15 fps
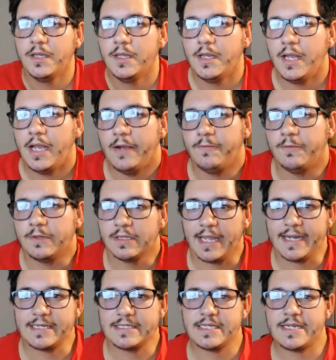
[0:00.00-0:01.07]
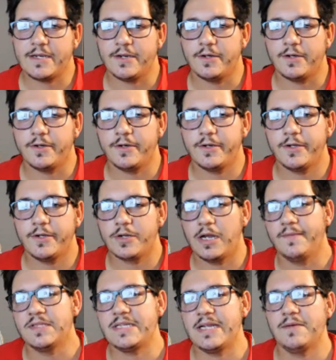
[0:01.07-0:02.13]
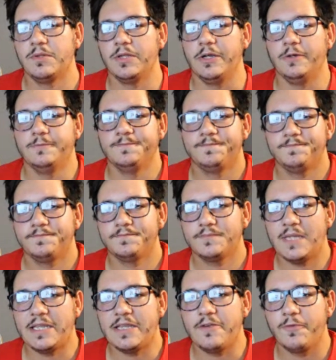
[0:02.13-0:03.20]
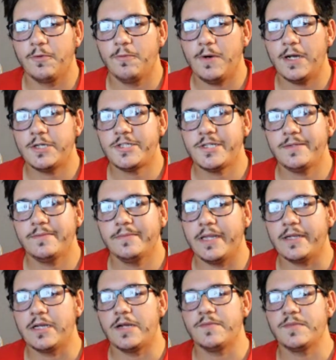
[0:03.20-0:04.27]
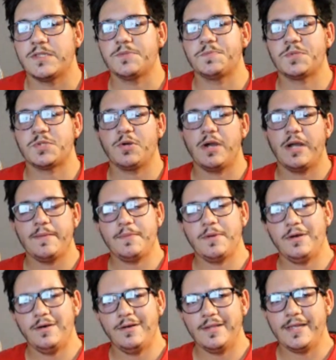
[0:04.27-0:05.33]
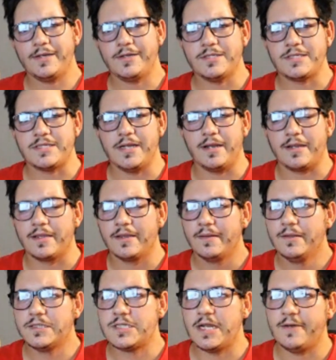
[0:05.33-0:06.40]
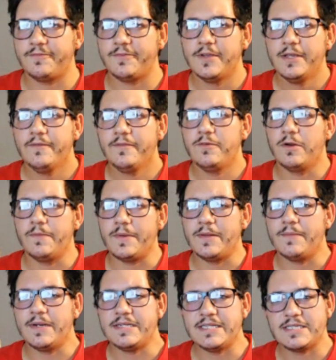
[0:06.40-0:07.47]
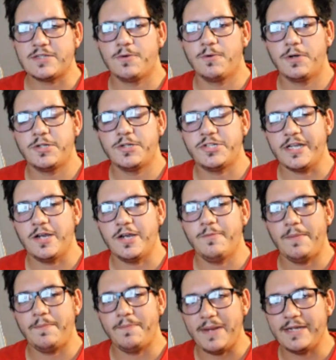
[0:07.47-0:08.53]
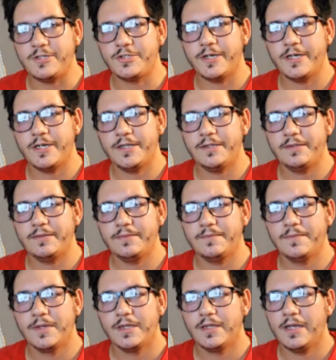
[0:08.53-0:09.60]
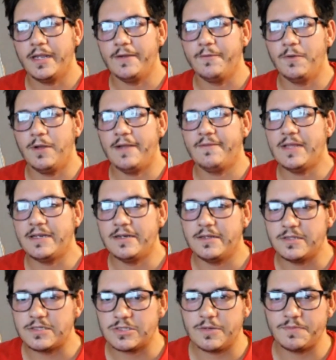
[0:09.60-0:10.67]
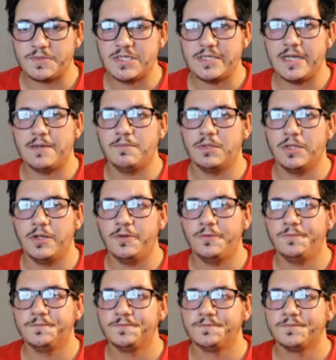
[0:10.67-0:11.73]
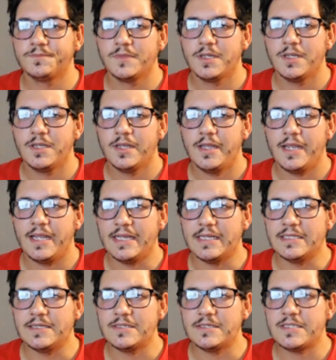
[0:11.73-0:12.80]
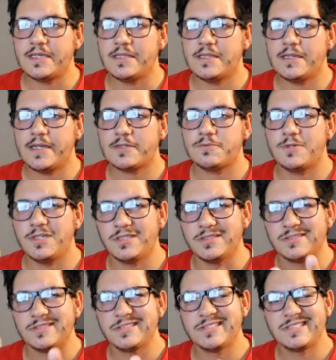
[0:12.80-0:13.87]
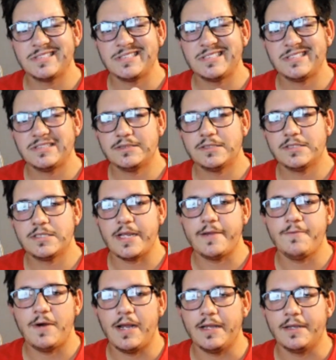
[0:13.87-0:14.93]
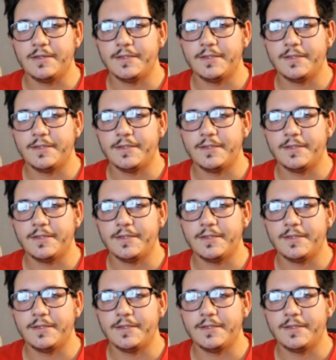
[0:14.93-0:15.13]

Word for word: I would like to hear your comments down below. Thank you for watching. Like, comment, subscribe, all that good stuff. Stuff. If you want to be in my Discord, check out my Patreon. I will have that in the description down below. And I'll see you on the next one. Stay wild.